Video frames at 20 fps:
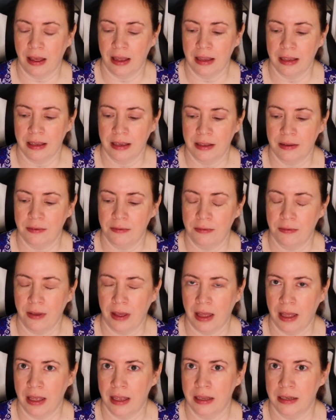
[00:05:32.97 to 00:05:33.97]
I can
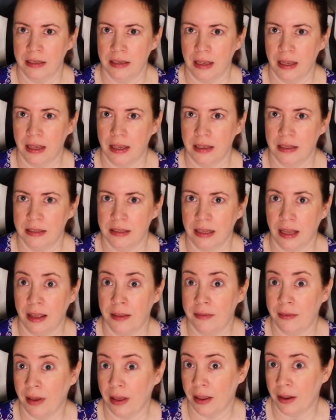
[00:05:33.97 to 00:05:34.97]
find a
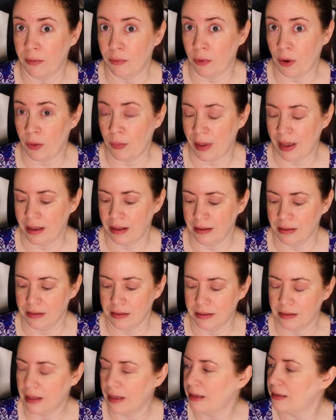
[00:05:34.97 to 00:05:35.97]
sci-fi
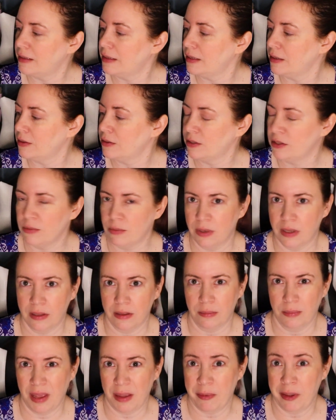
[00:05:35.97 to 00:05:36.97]
romance that deals
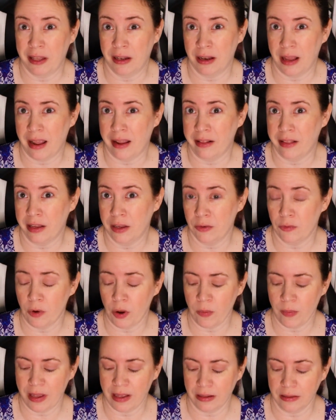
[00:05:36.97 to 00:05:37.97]
with maybe an alien
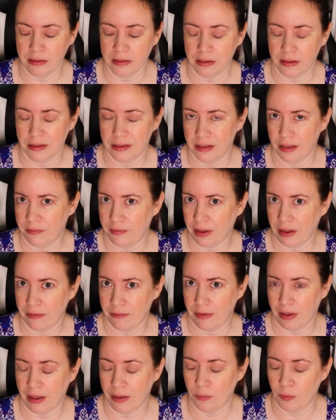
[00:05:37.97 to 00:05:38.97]
romance. See if I can
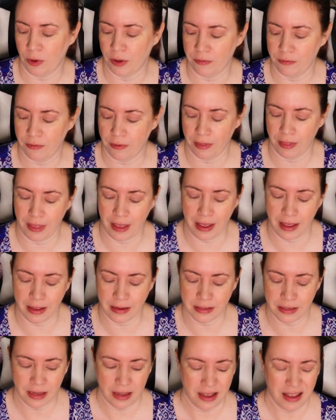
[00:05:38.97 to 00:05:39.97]
find one for
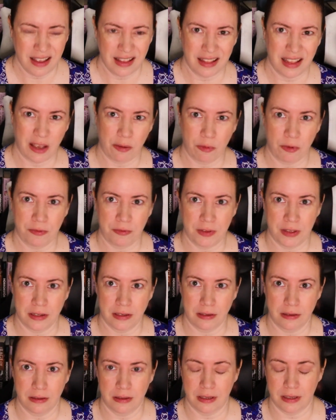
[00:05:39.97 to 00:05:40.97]
that that will
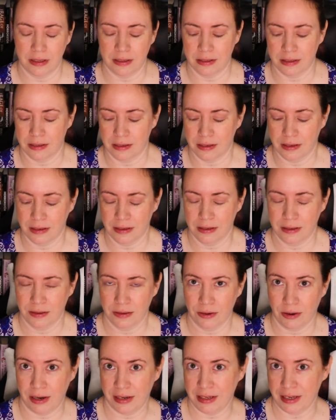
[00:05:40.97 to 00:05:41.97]
fit this
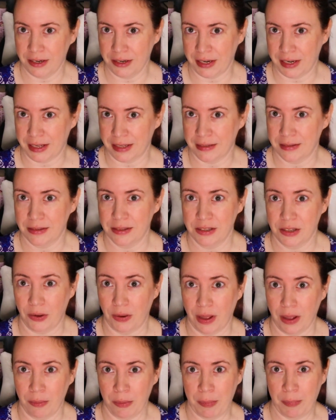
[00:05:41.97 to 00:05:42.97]
criteria. So
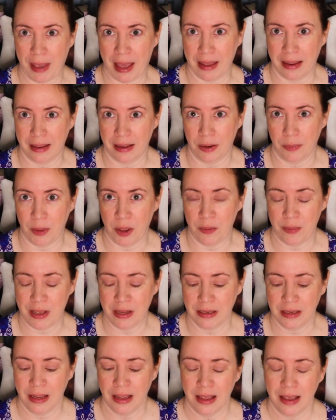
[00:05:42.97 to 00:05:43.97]
I'll be back in a
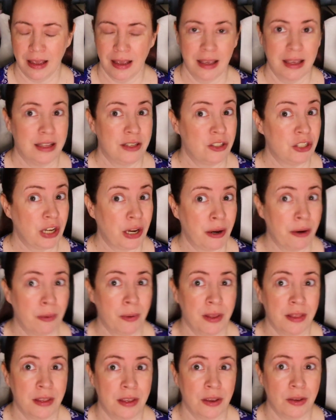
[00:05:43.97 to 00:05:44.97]
moment and share
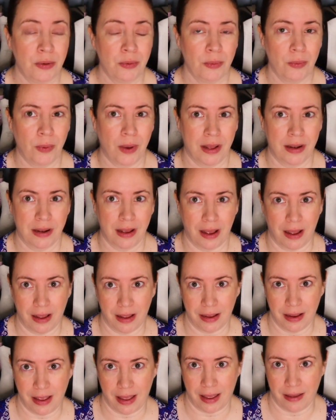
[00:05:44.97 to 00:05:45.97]
with you what
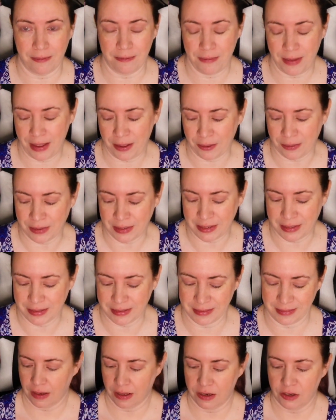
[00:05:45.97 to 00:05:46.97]
I have found.
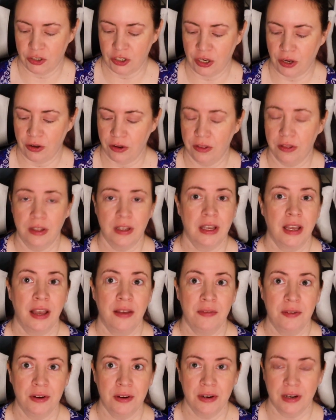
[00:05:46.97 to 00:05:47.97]
I'm going to show you the
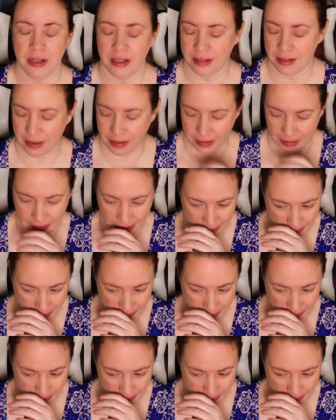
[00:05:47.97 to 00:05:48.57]
cover and then